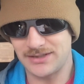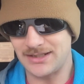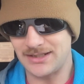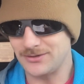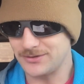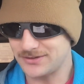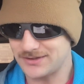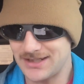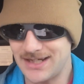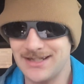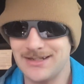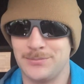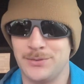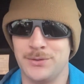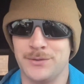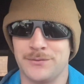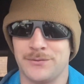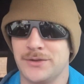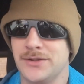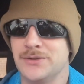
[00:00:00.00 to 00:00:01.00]
I was kind of
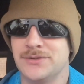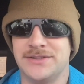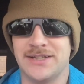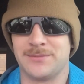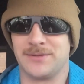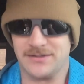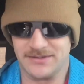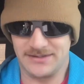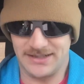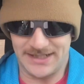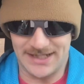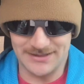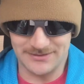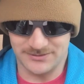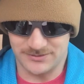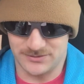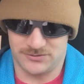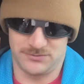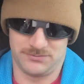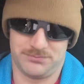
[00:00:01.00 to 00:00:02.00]
pulling for Utep because they
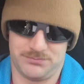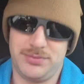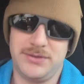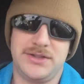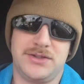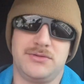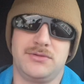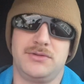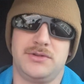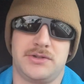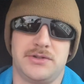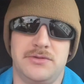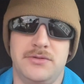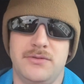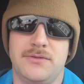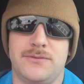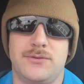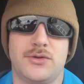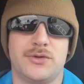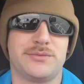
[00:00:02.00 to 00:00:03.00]
had some pretty cool looking
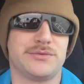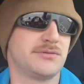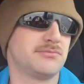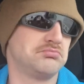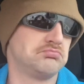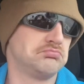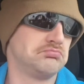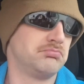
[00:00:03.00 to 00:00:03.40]
uniforms.